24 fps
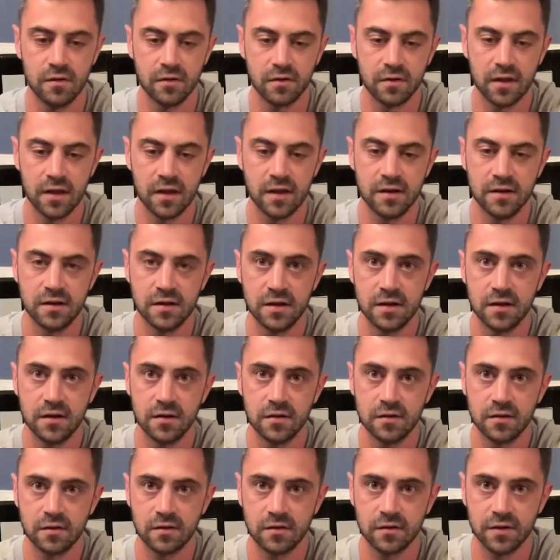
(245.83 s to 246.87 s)
get in here
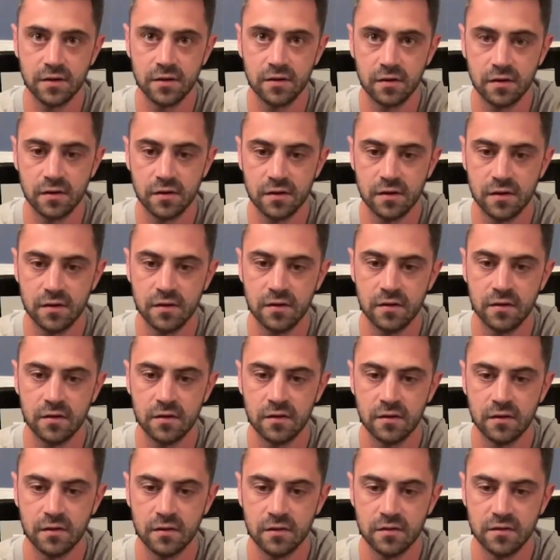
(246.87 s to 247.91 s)
and clean all the
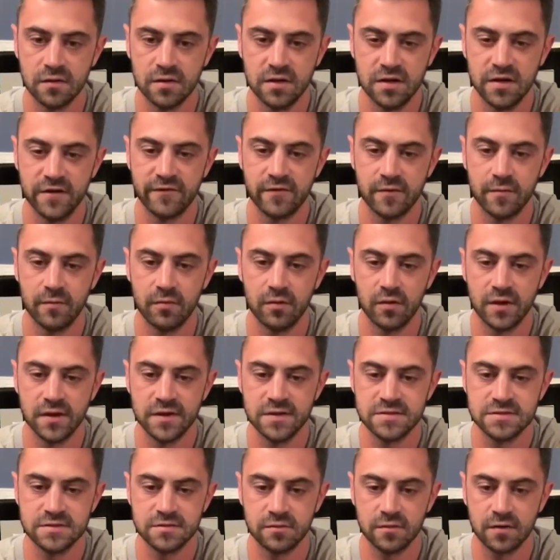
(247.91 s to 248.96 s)
different blades
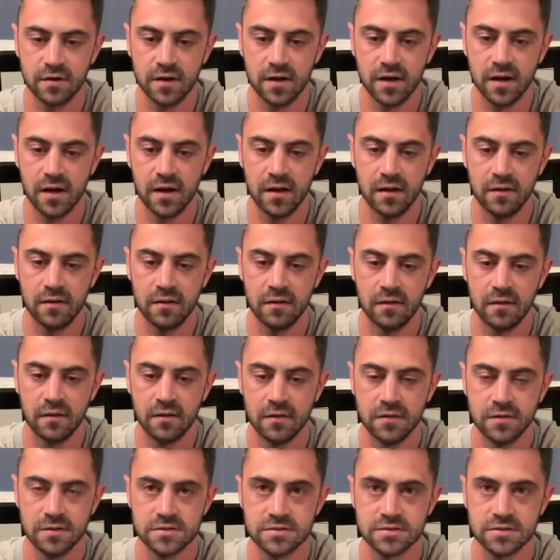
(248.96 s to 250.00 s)
and whatnot.
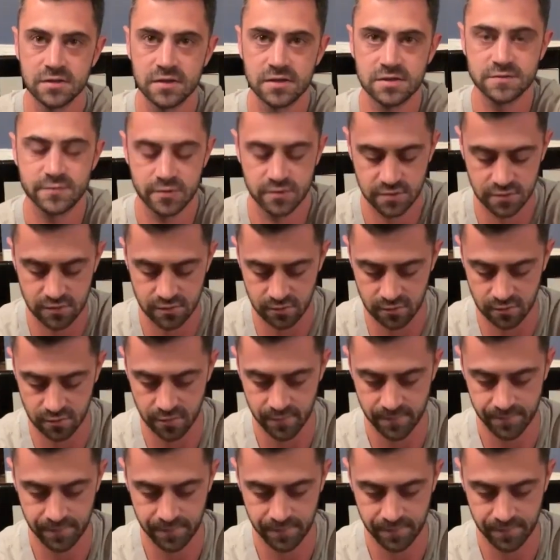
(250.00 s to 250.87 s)
So that's pretty cool.